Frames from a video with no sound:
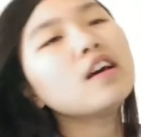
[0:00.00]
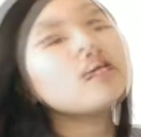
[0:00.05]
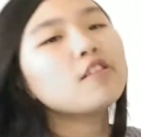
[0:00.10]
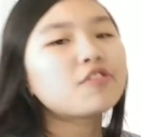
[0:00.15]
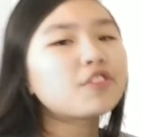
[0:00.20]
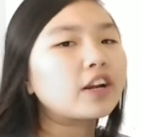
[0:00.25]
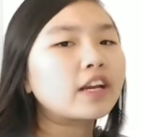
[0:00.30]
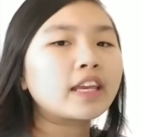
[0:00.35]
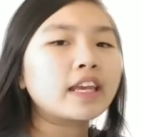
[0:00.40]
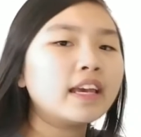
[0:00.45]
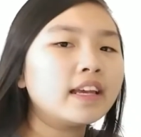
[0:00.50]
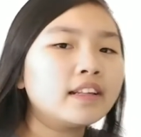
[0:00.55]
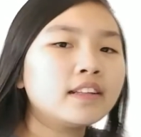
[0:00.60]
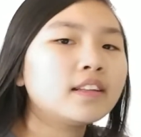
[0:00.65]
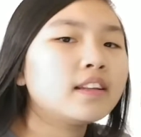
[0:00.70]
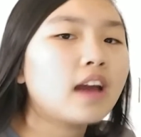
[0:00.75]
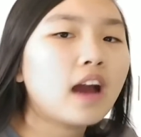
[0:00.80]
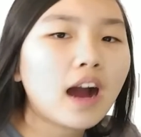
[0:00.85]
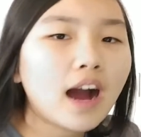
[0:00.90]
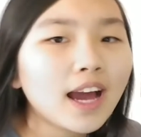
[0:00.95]

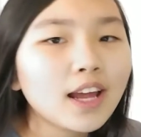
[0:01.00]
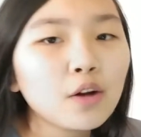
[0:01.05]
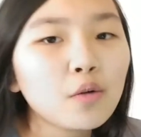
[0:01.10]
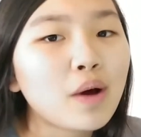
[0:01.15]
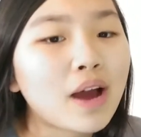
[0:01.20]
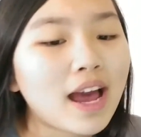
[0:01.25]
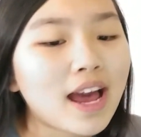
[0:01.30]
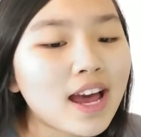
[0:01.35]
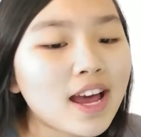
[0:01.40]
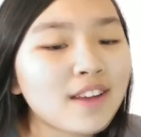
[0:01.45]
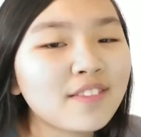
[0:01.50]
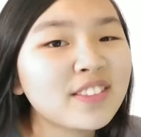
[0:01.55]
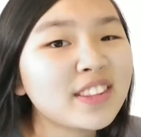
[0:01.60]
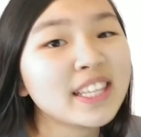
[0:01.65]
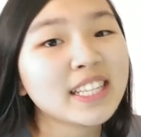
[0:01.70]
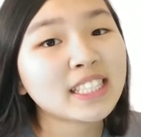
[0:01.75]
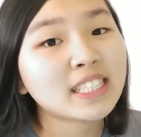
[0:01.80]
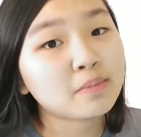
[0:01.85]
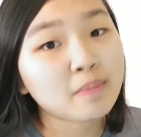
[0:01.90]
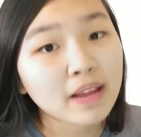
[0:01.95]
Freaking, I don't have
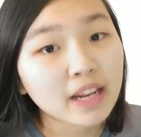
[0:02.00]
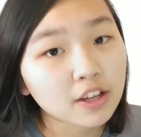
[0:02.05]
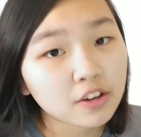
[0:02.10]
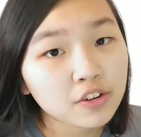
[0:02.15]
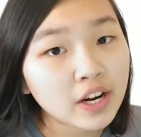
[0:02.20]
this many